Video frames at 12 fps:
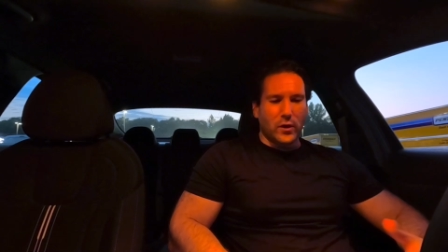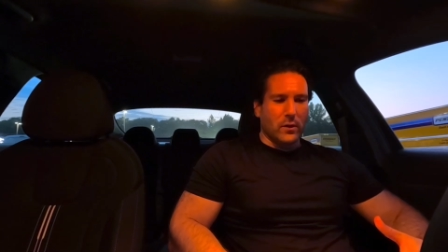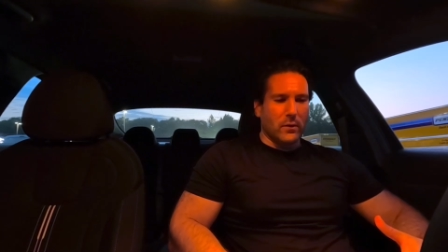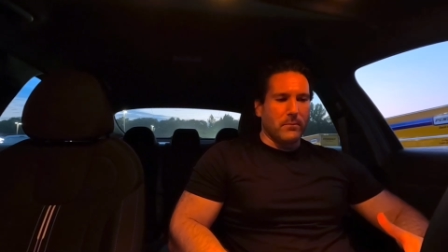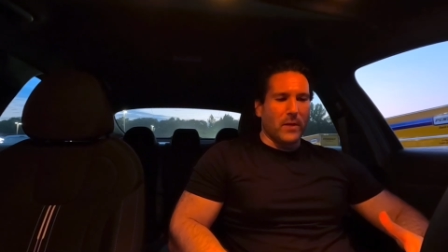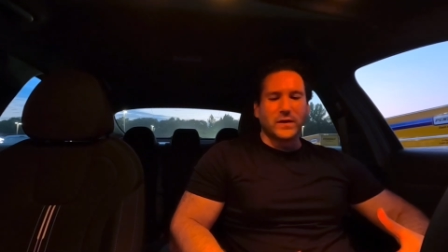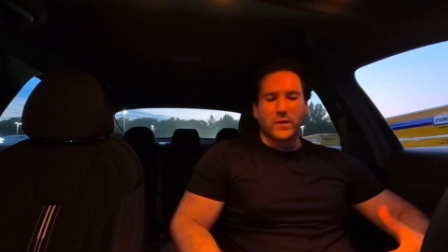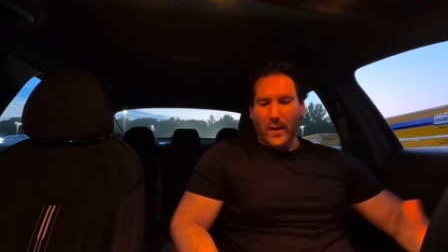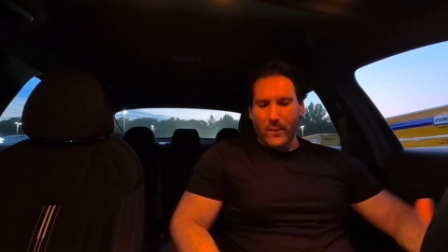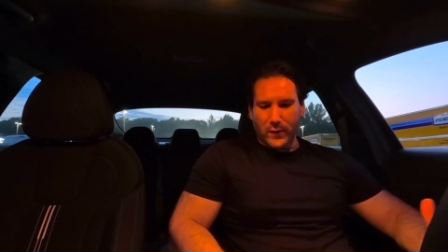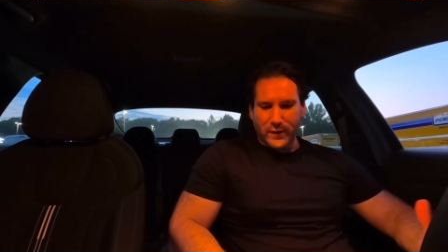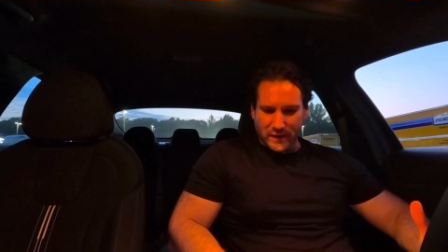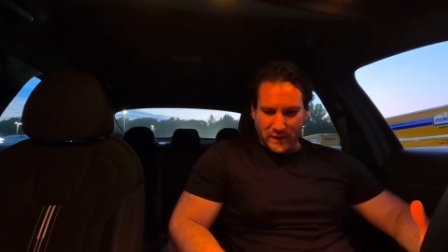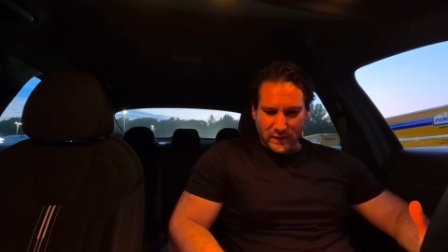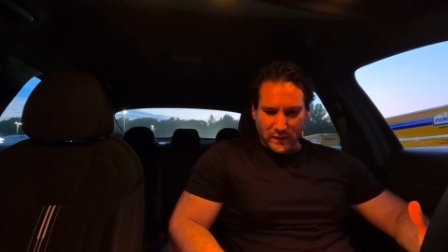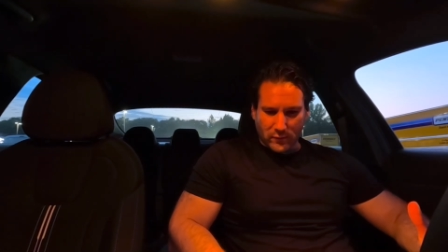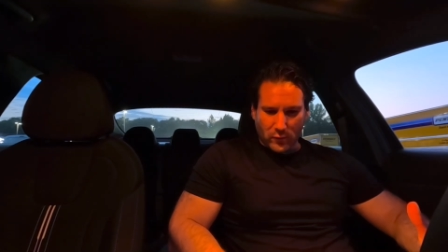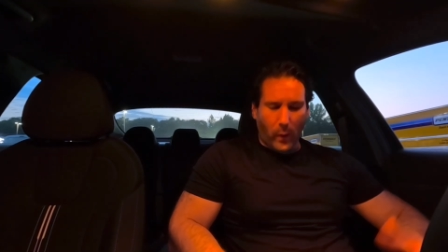your muscle memory just
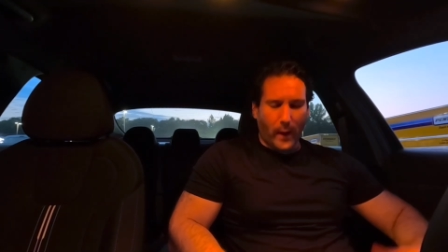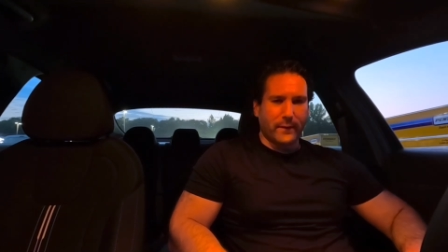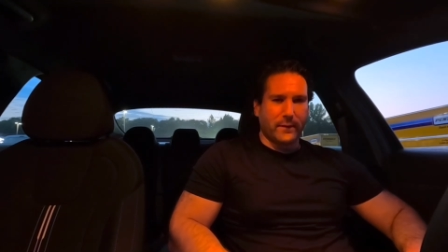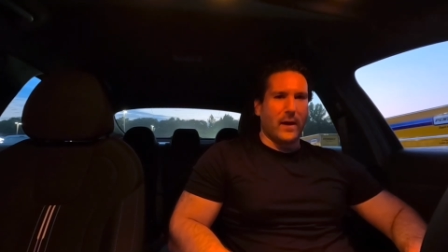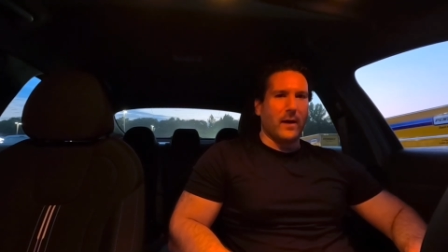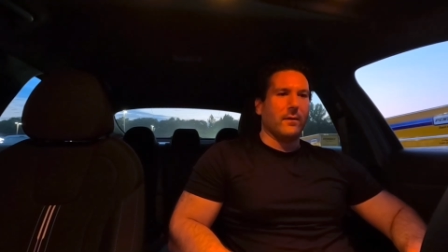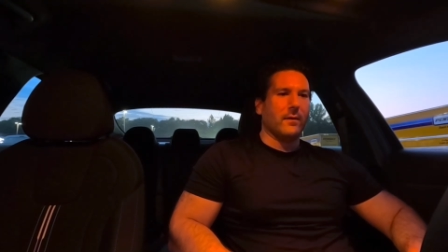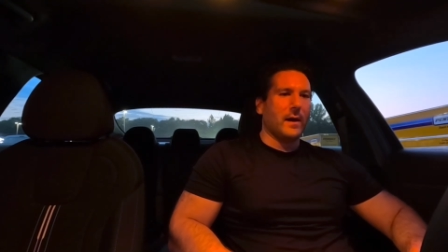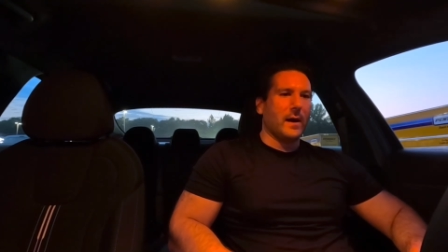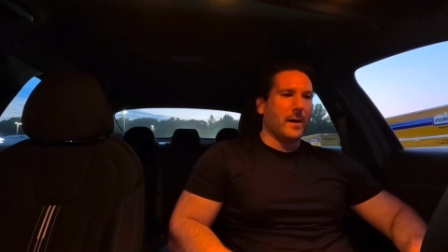isn't quite there.